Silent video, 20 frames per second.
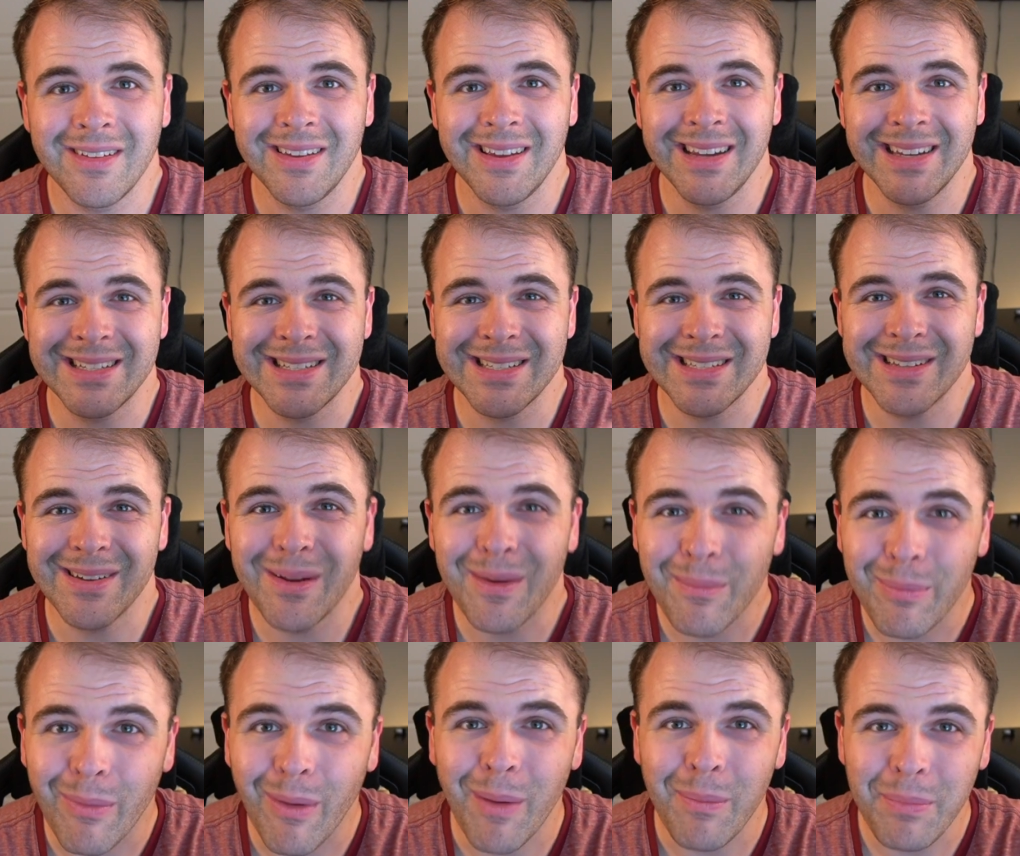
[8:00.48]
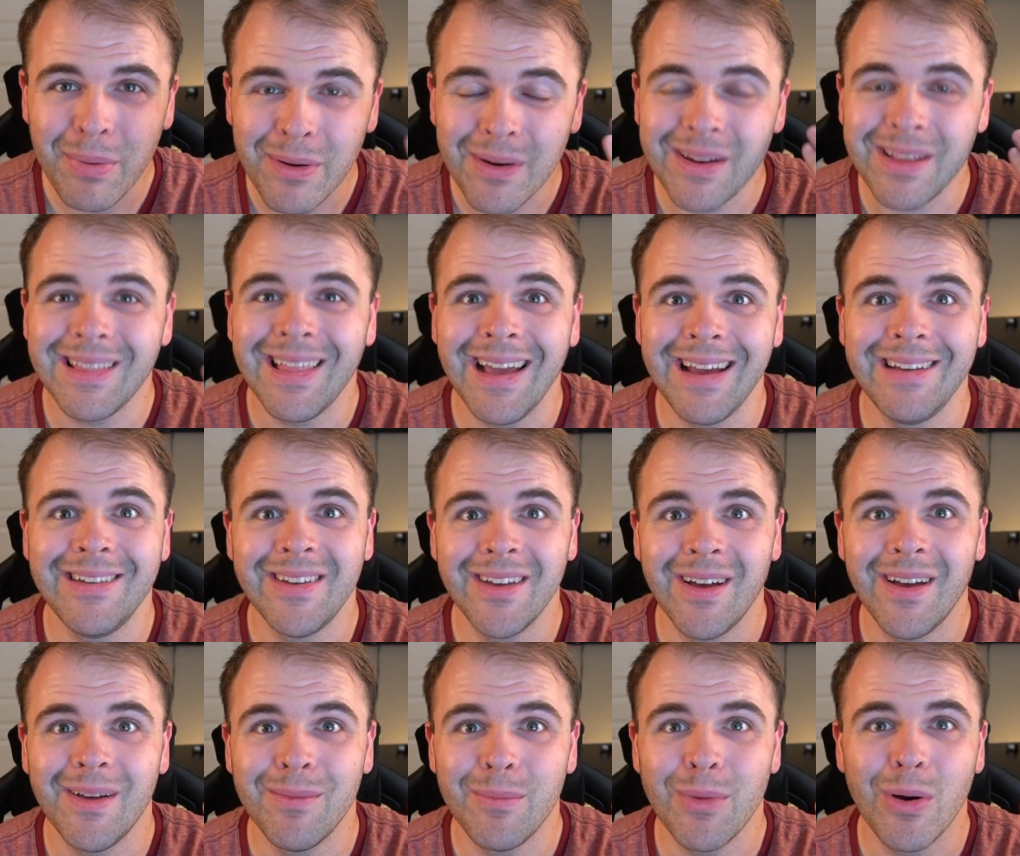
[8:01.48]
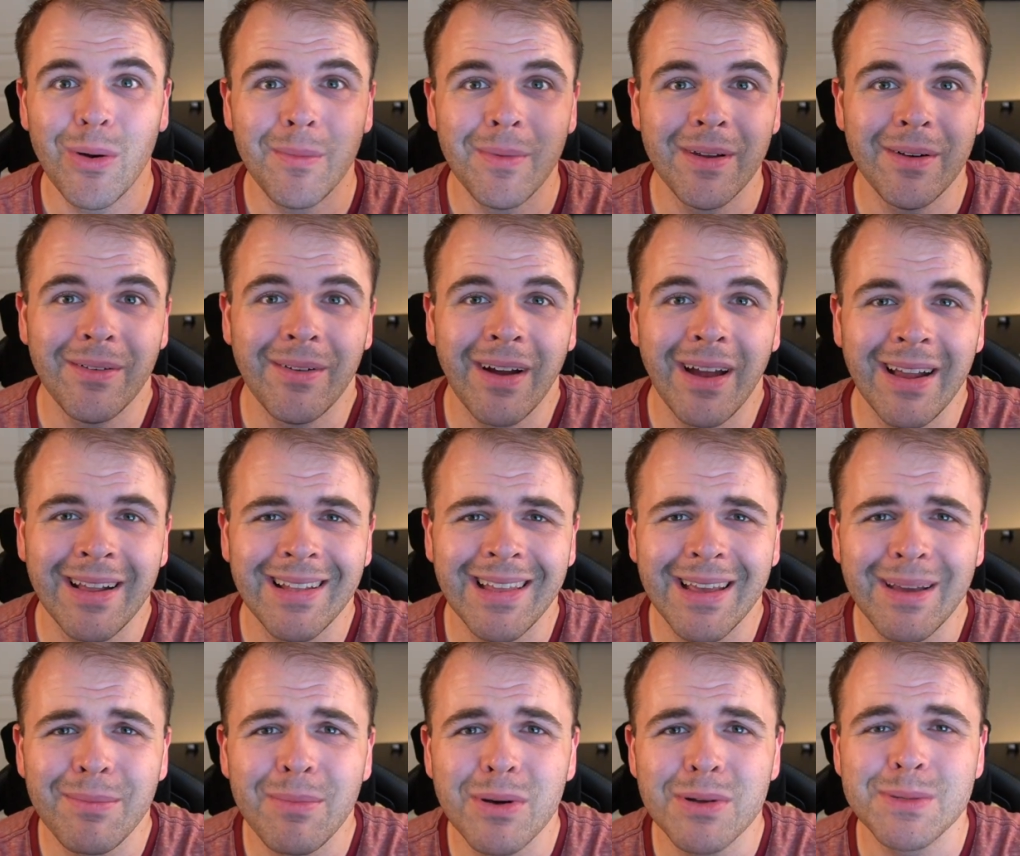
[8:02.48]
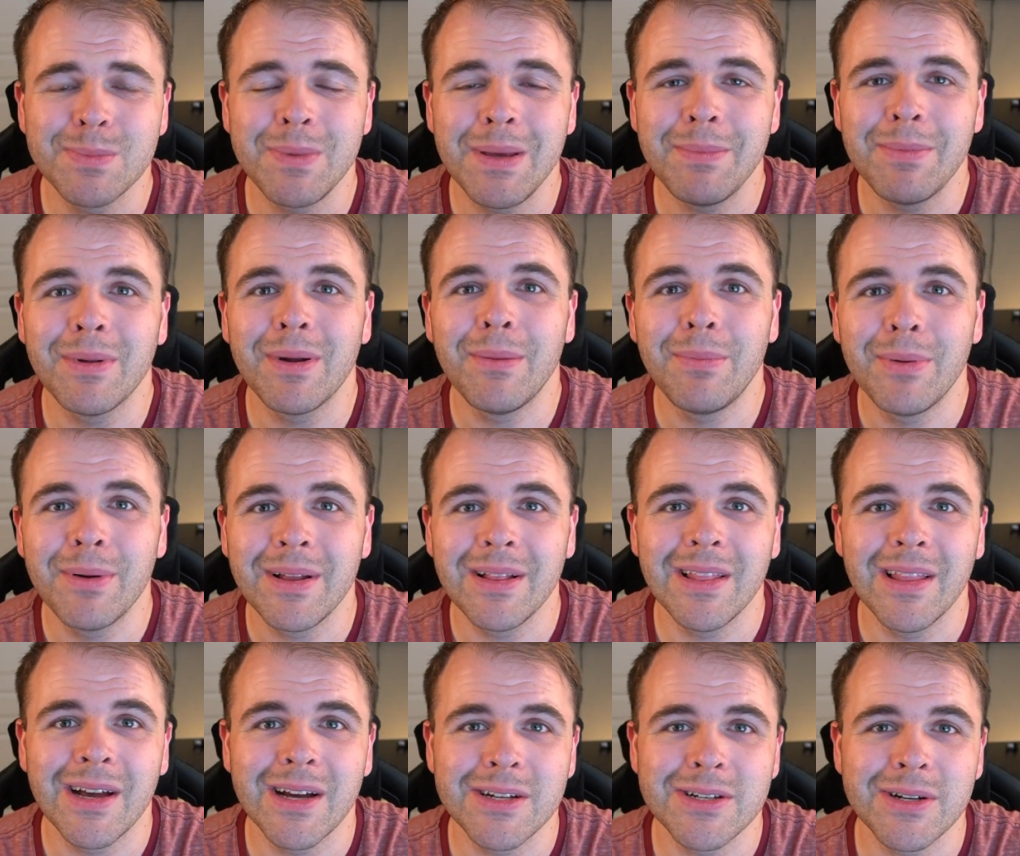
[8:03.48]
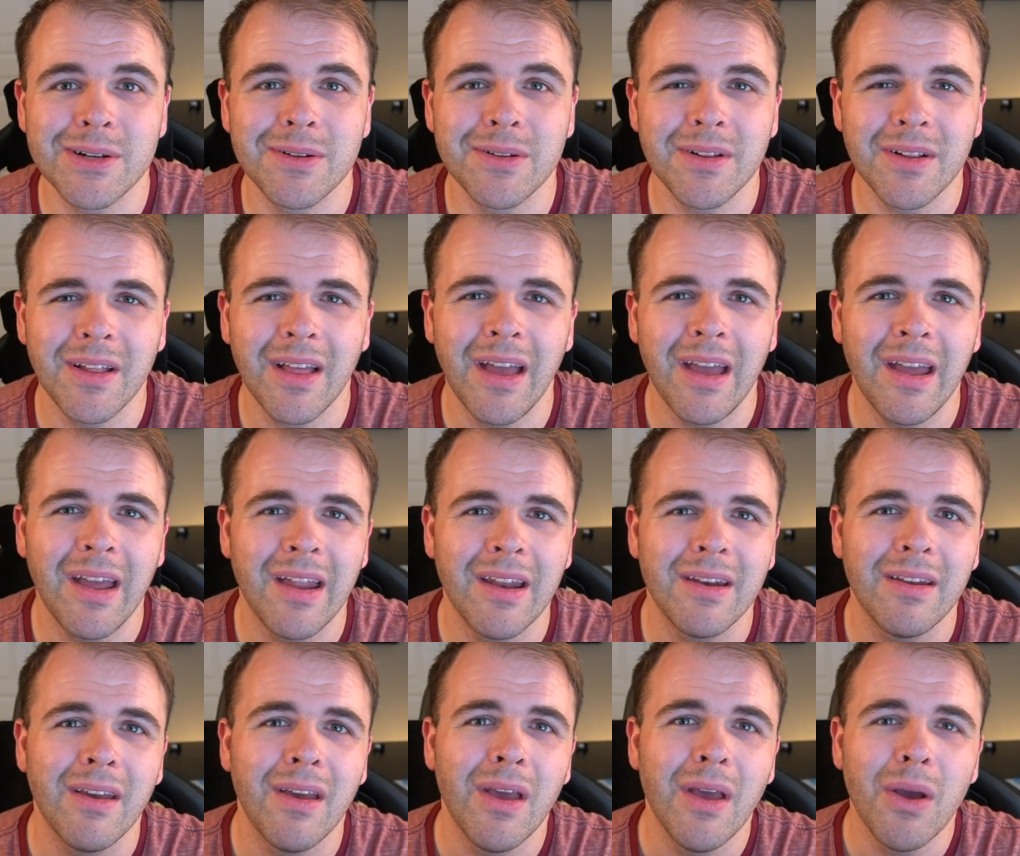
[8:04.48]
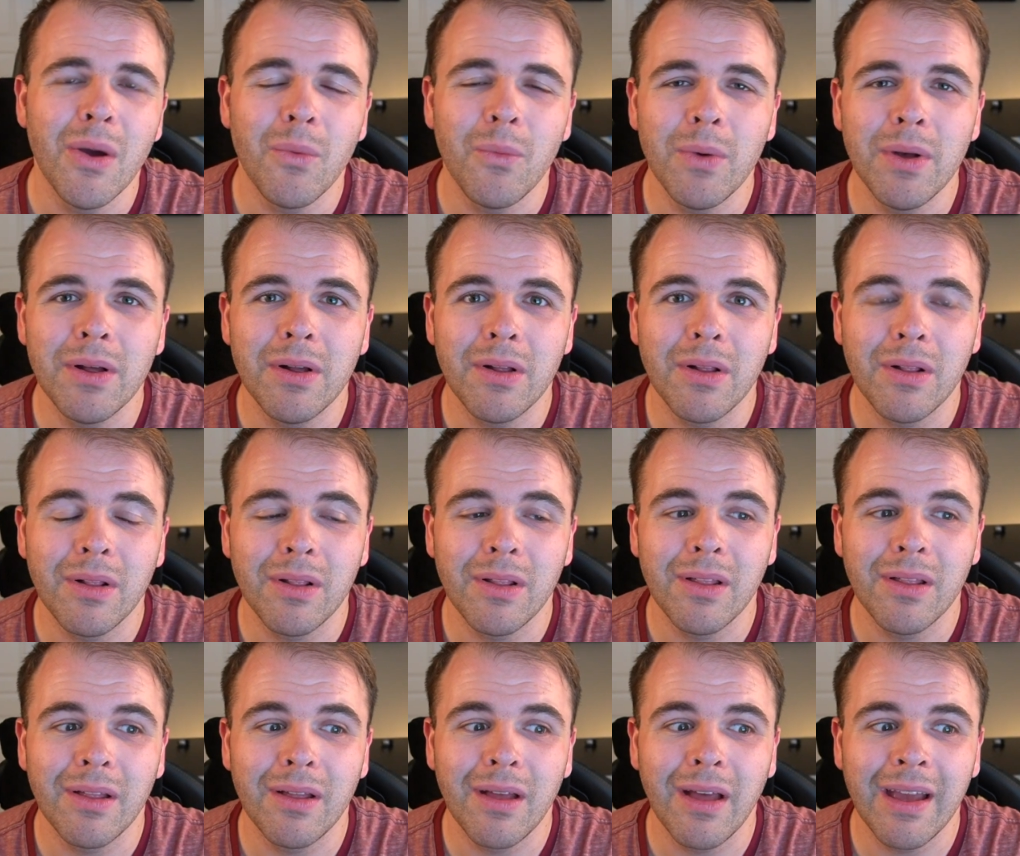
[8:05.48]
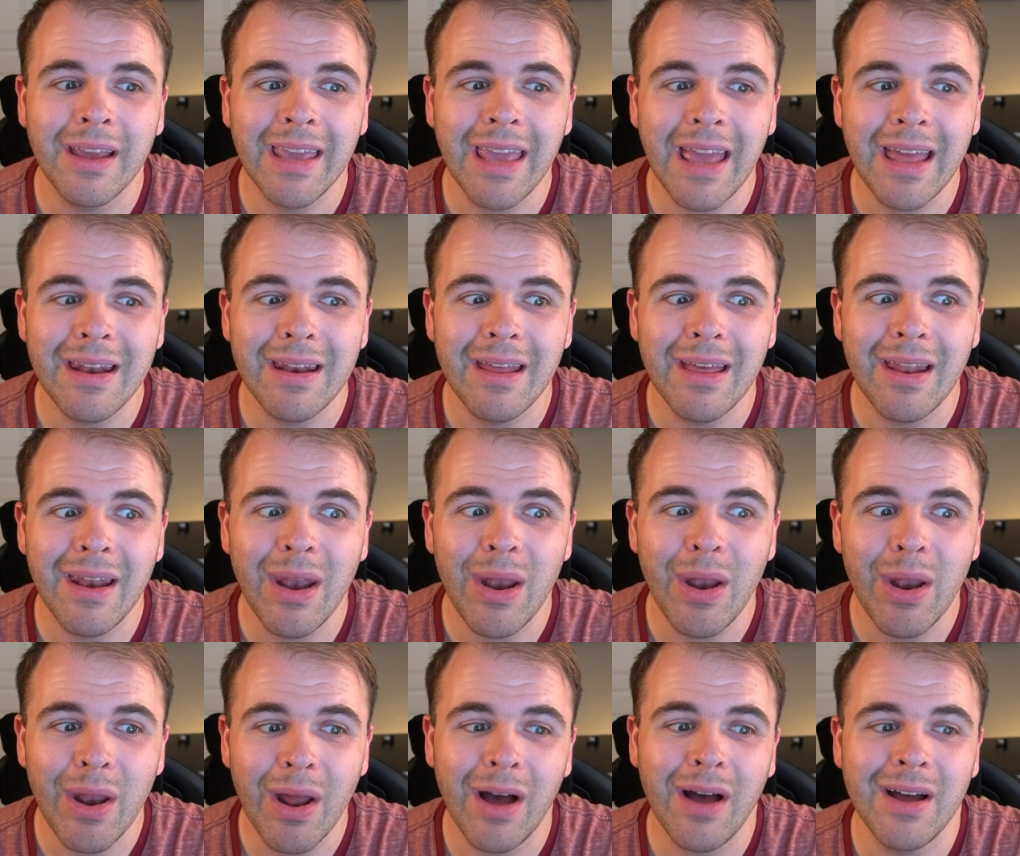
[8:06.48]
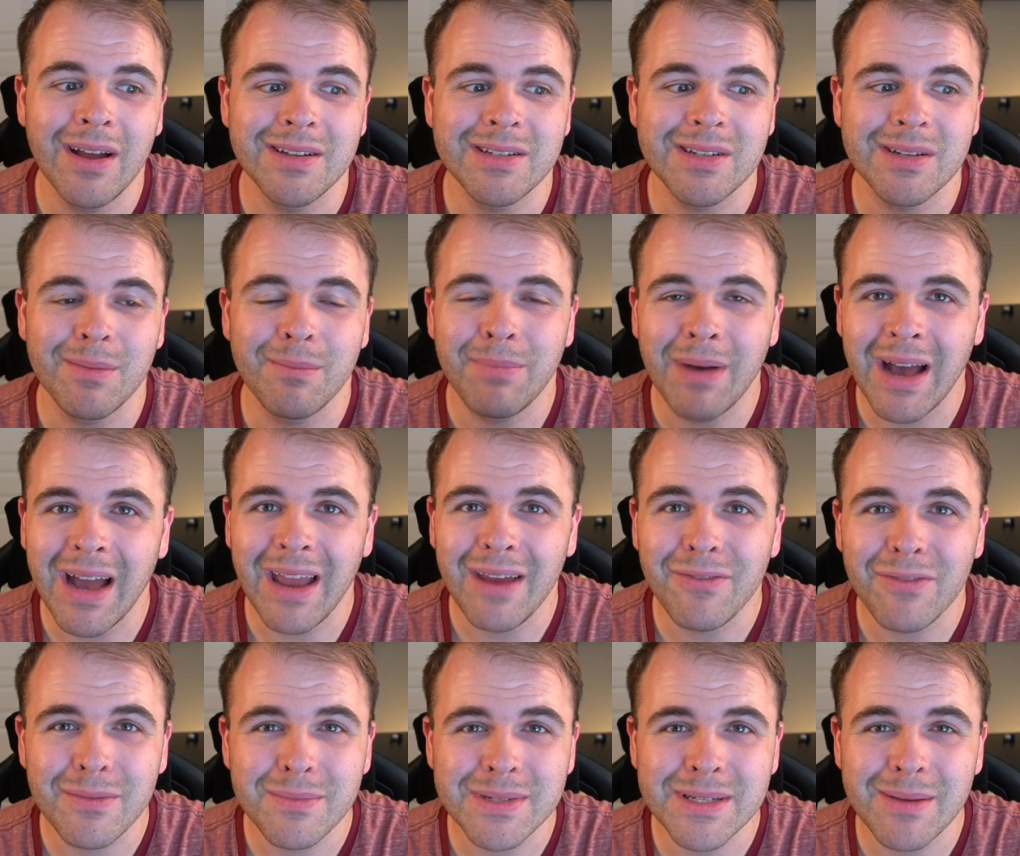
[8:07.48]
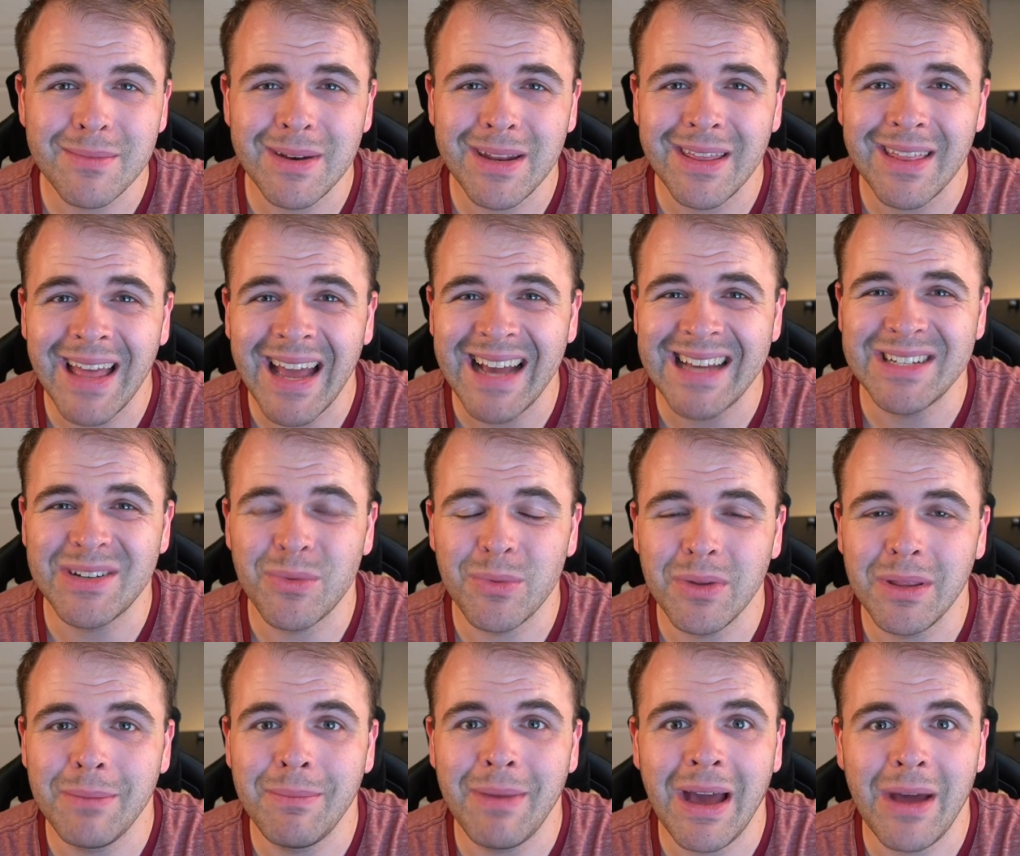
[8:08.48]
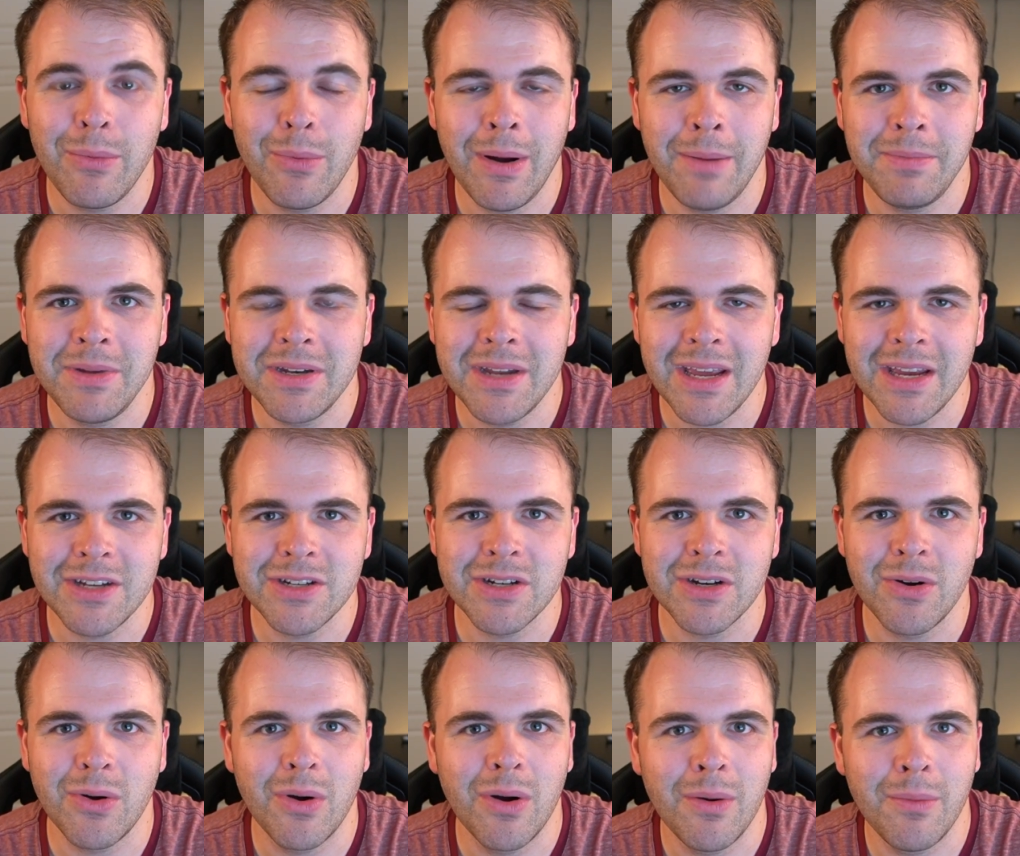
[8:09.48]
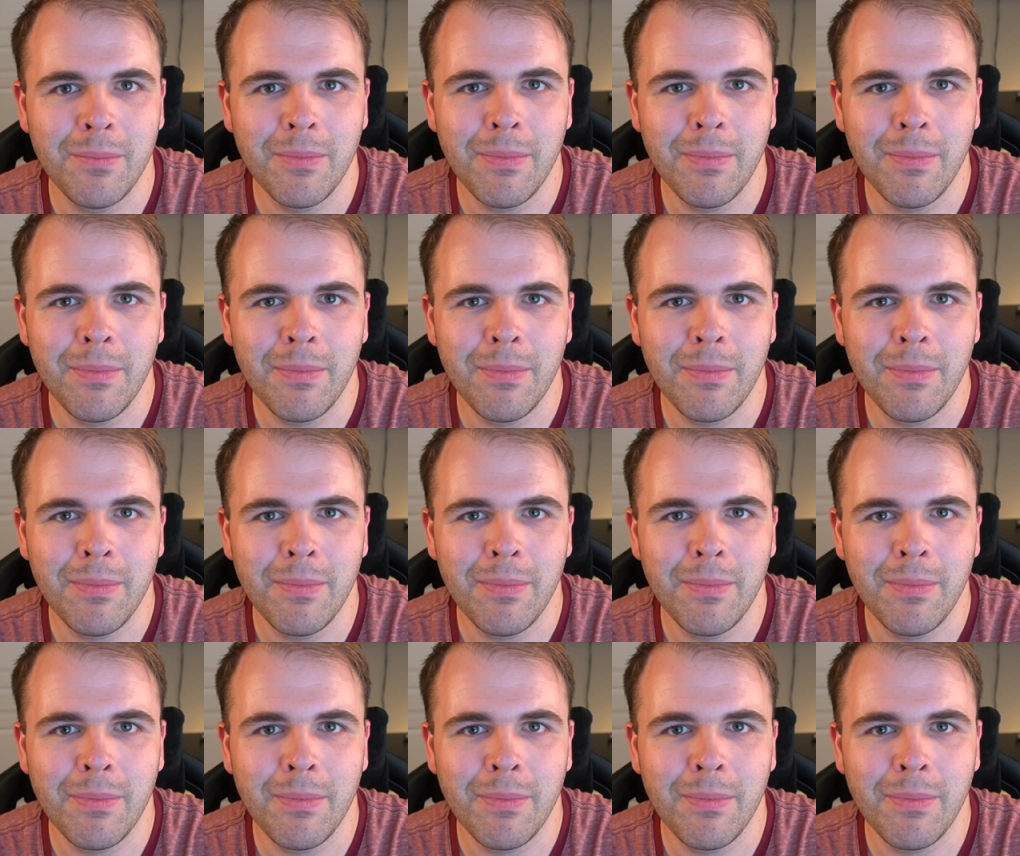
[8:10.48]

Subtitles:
it's a pretty like duh moment, right? Like most people are pretty logical and will, again, not buy from somebody that has a really bad reputation or